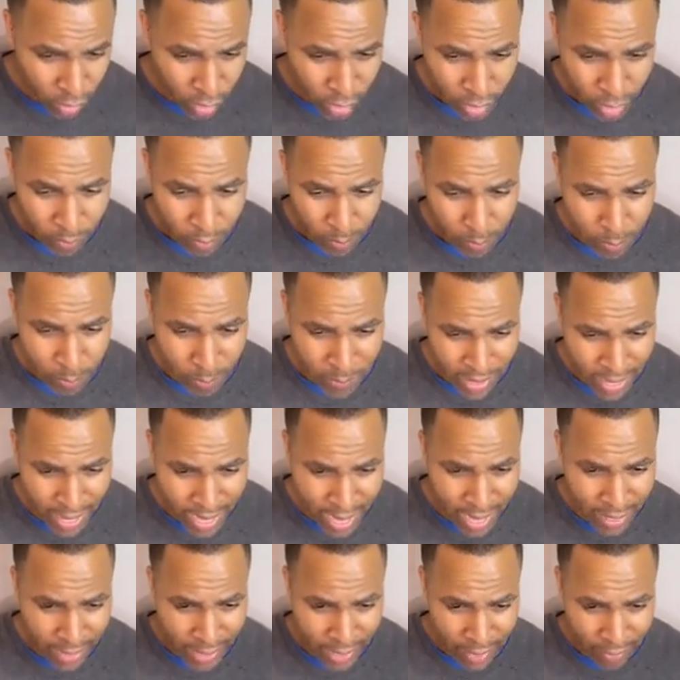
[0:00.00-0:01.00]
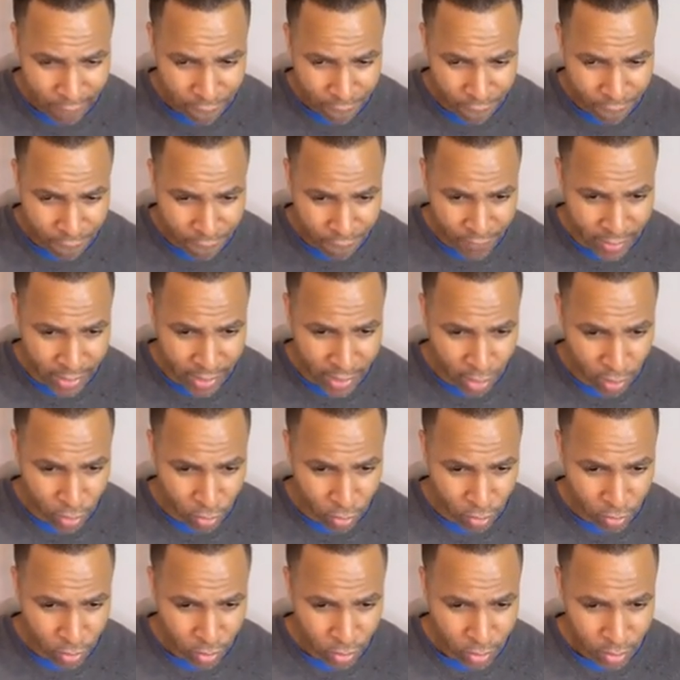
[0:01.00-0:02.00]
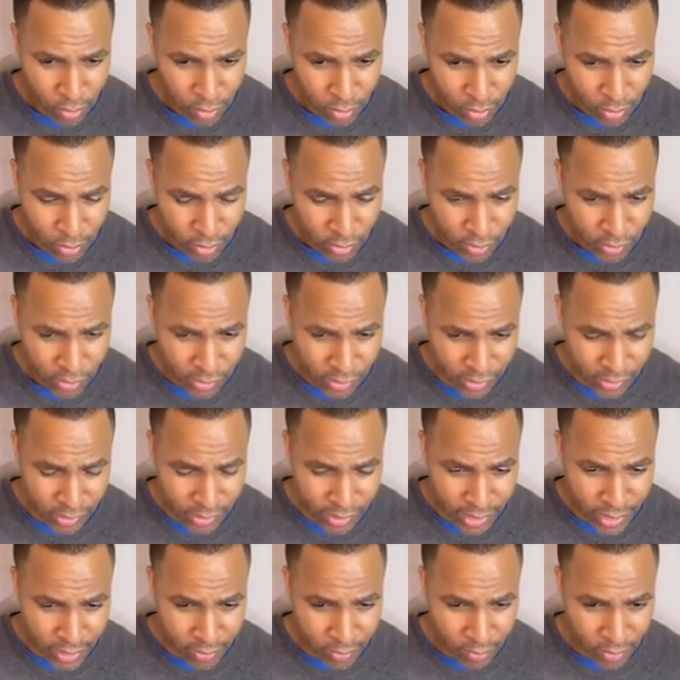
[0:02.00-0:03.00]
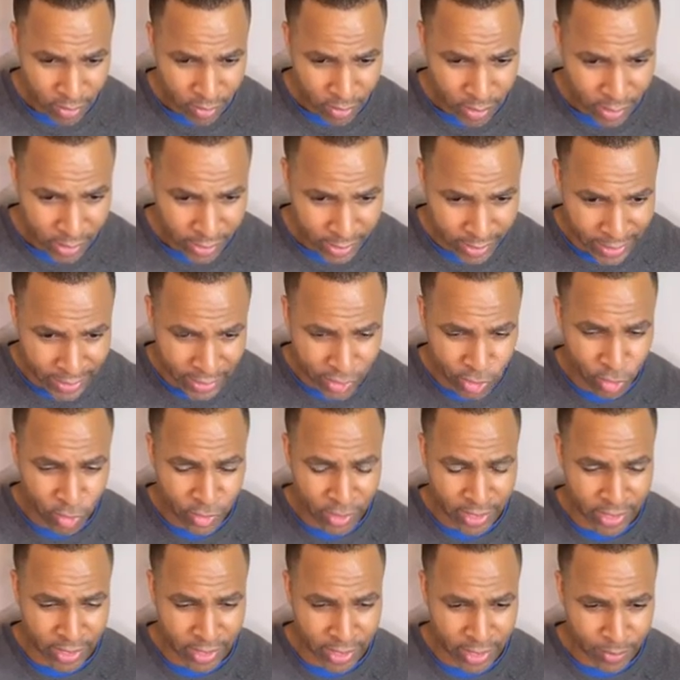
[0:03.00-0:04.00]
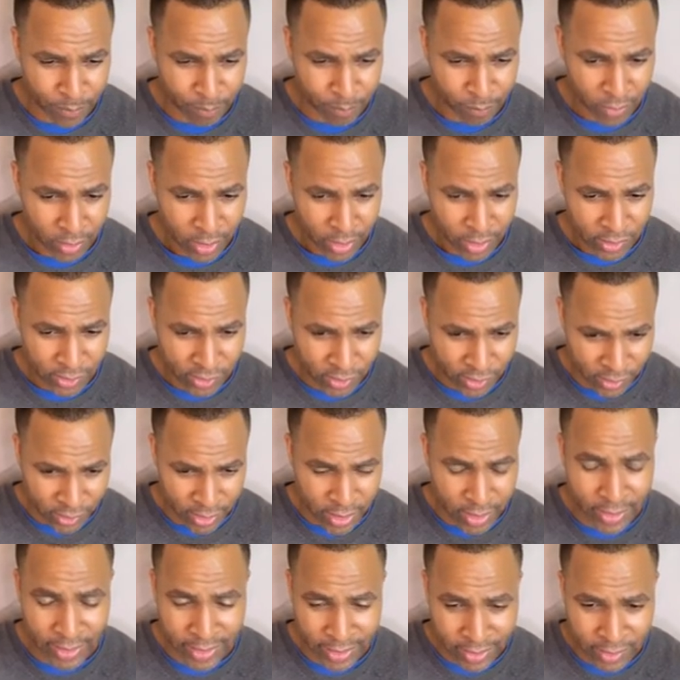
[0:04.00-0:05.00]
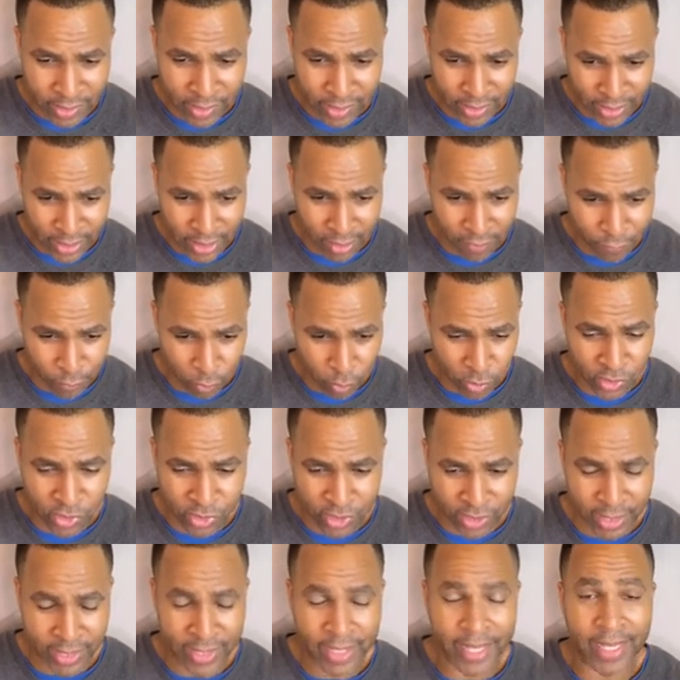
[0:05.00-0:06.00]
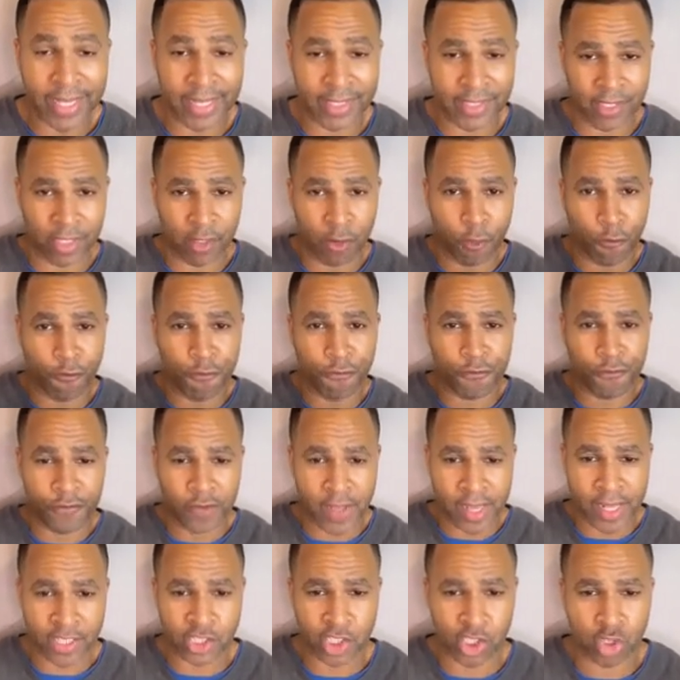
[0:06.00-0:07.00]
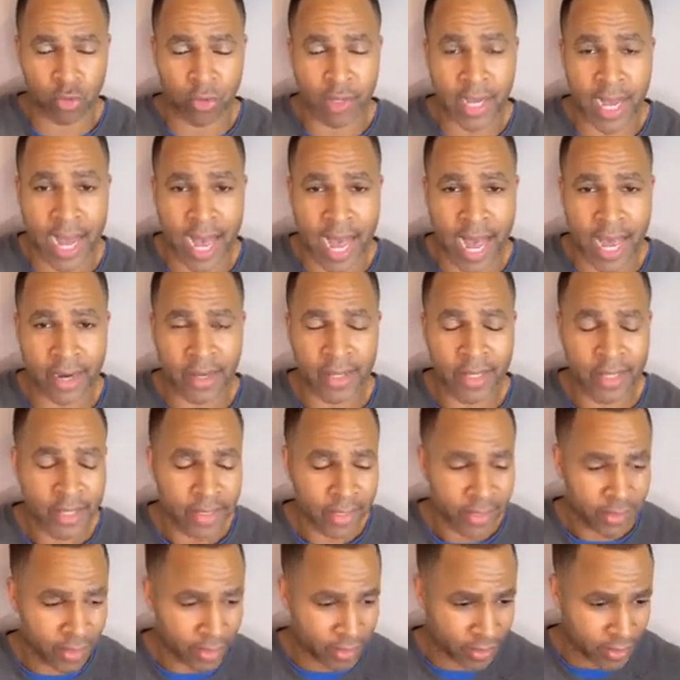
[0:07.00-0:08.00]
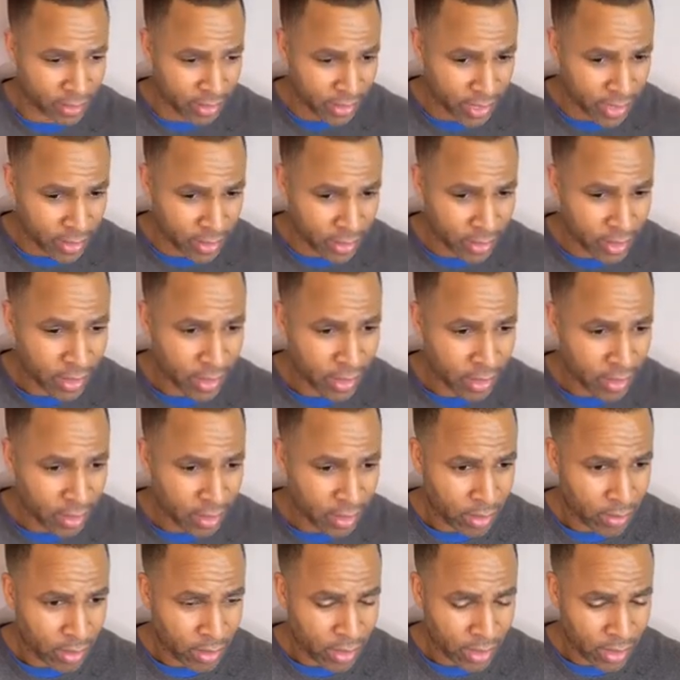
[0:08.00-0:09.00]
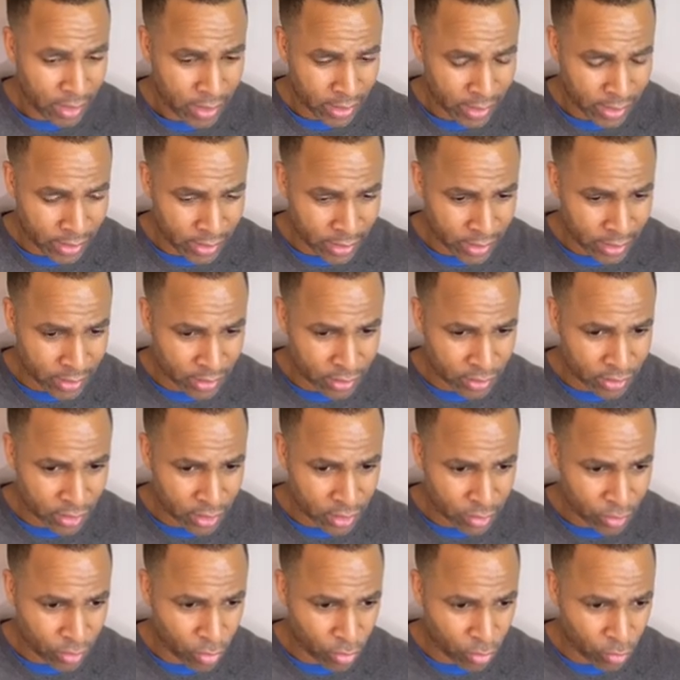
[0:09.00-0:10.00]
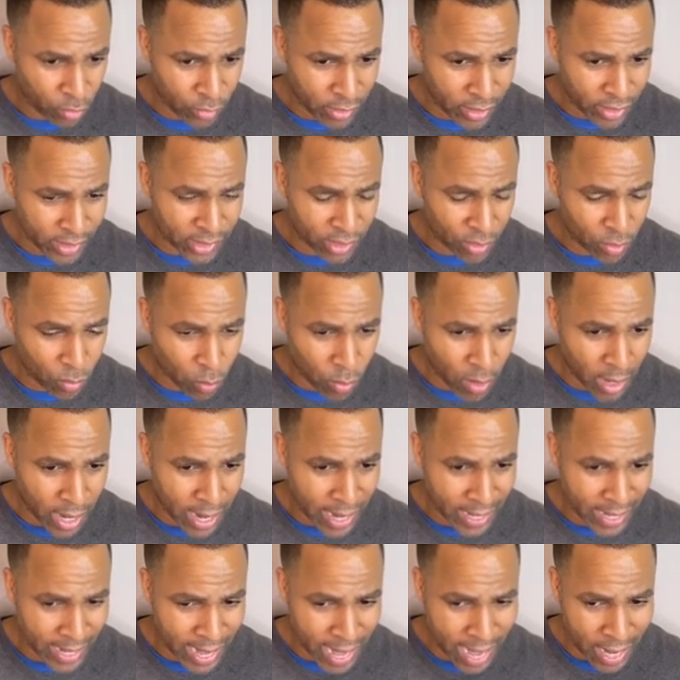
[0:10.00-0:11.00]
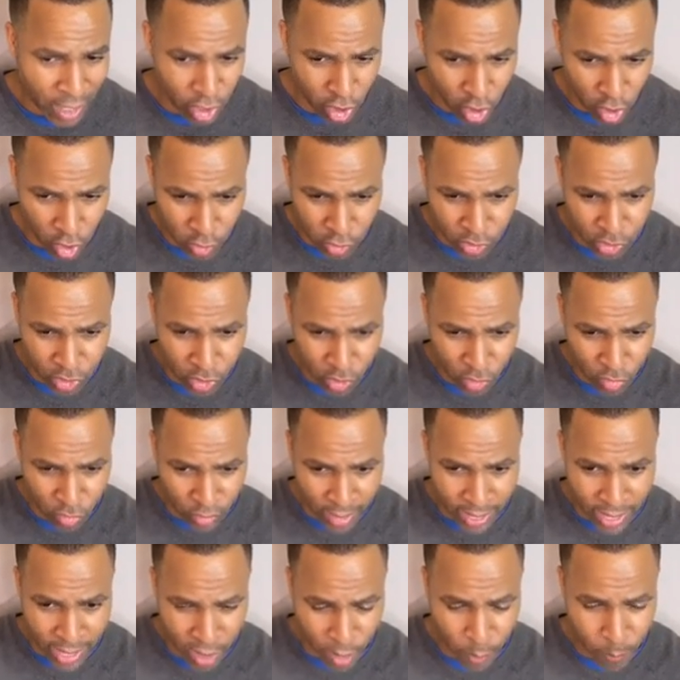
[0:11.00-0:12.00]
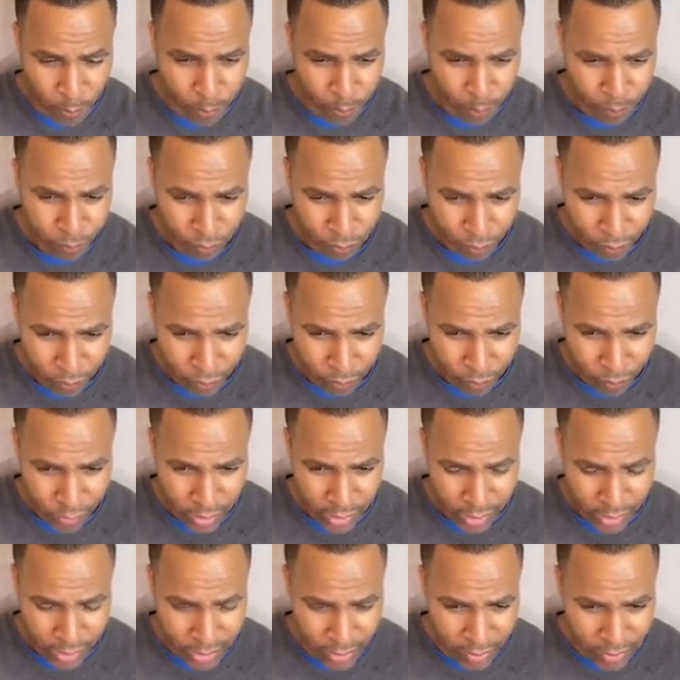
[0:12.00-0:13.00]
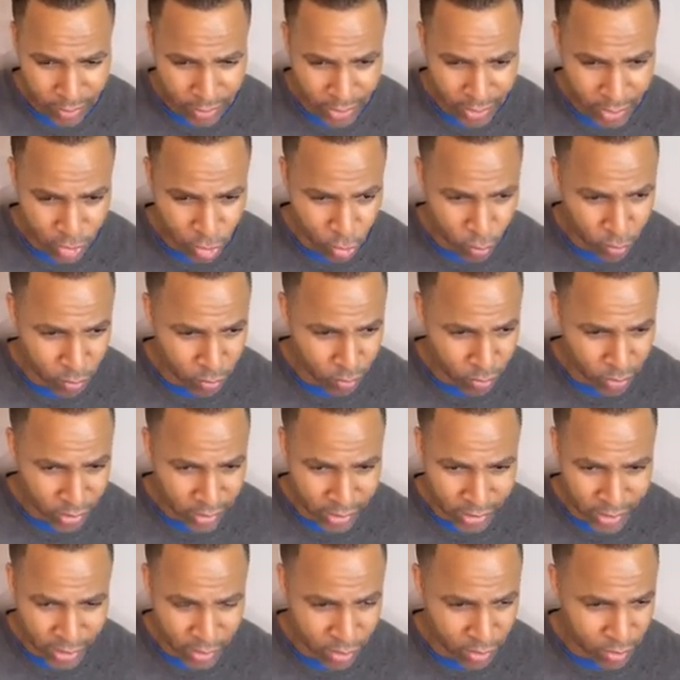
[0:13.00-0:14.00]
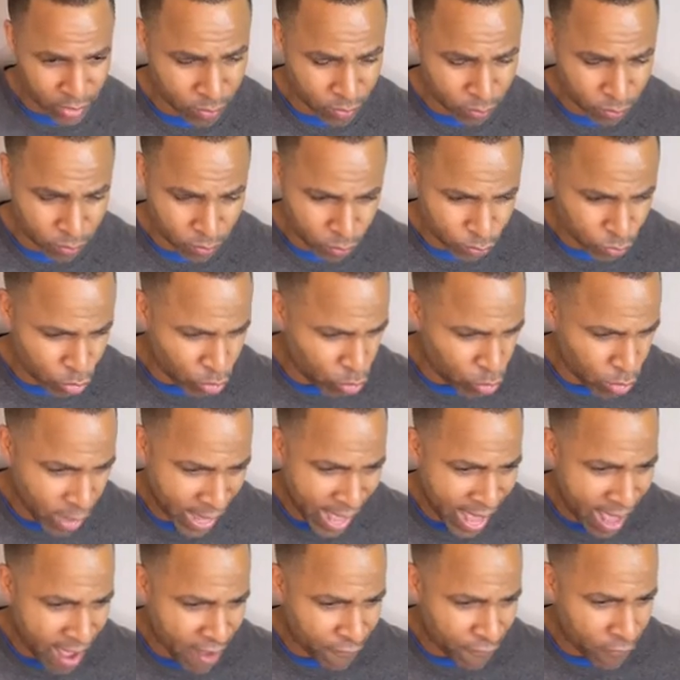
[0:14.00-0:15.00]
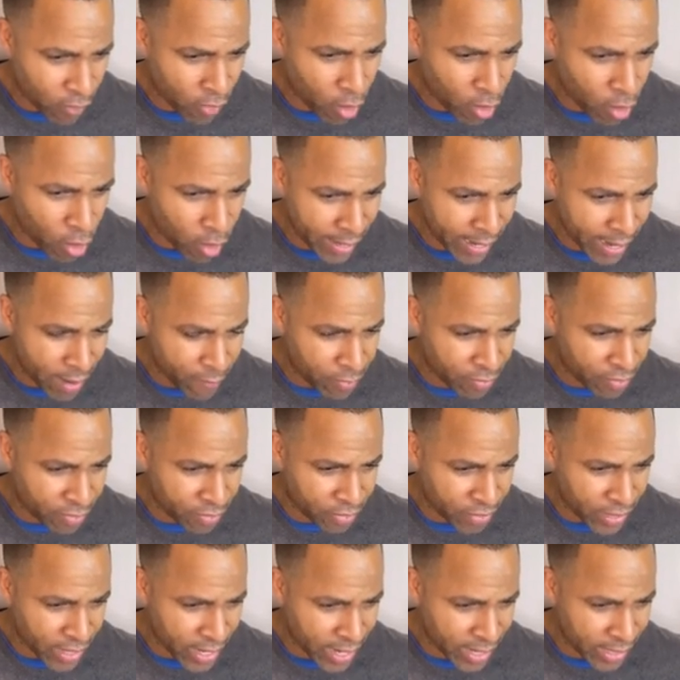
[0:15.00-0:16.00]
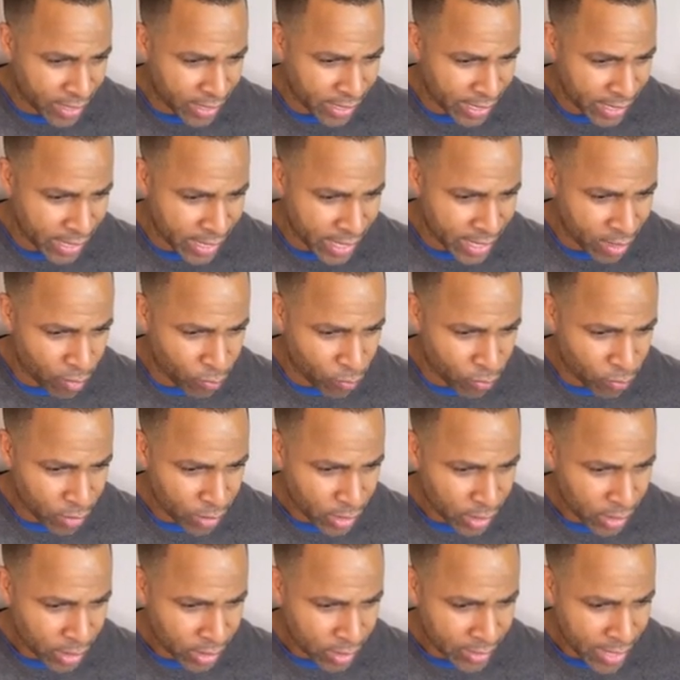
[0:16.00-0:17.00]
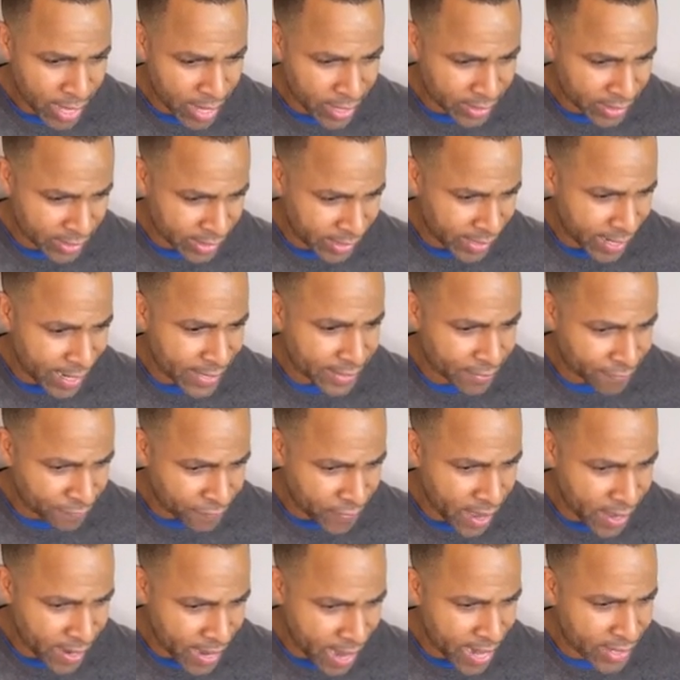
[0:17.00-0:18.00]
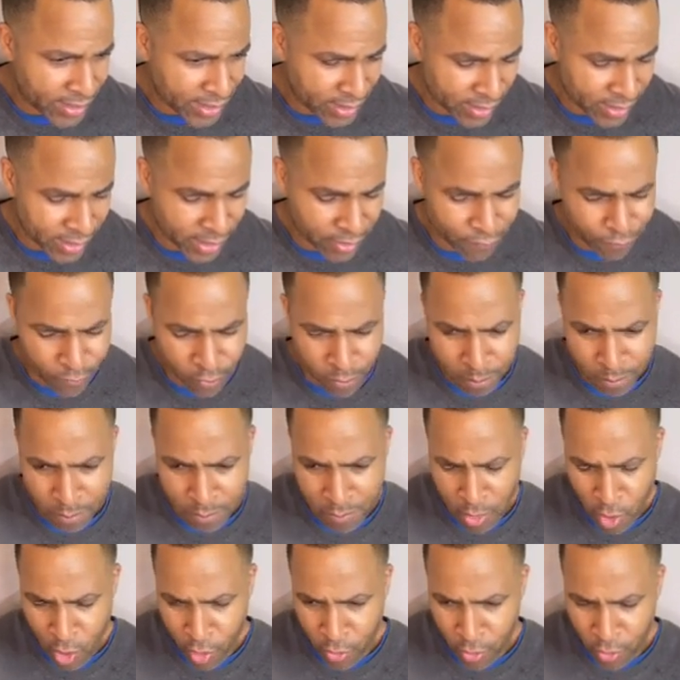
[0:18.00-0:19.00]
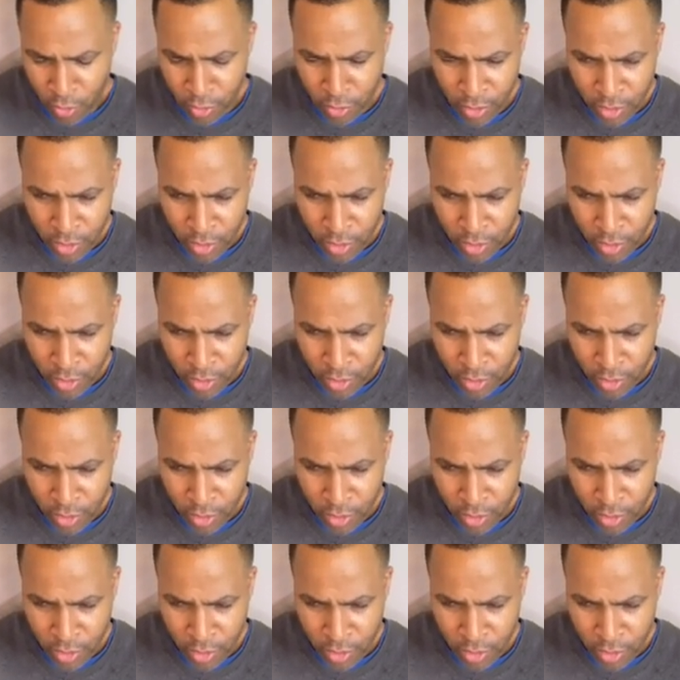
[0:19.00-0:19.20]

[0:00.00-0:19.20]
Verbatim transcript: Man fell, sin entered in. Sin is evil, sin is an offense to God. Sin is the reason why God cursed the ground, and then you and then you have everything in that is classified as sin from murder.